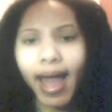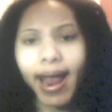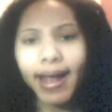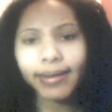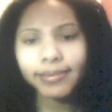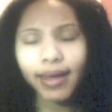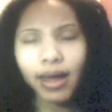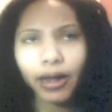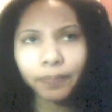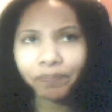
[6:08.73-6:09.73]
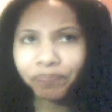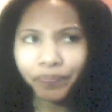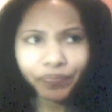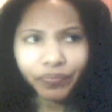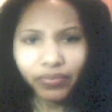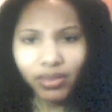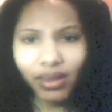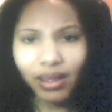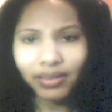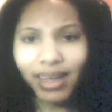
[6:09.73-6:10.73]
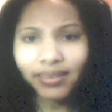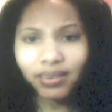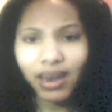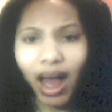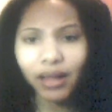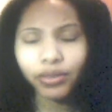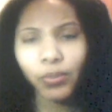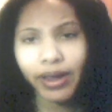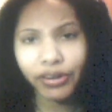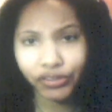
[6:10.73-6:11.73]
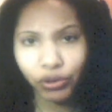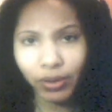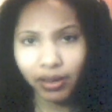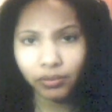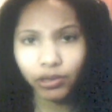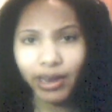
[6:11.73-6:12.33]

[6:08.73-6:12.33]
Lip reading: And that's not the way to do it.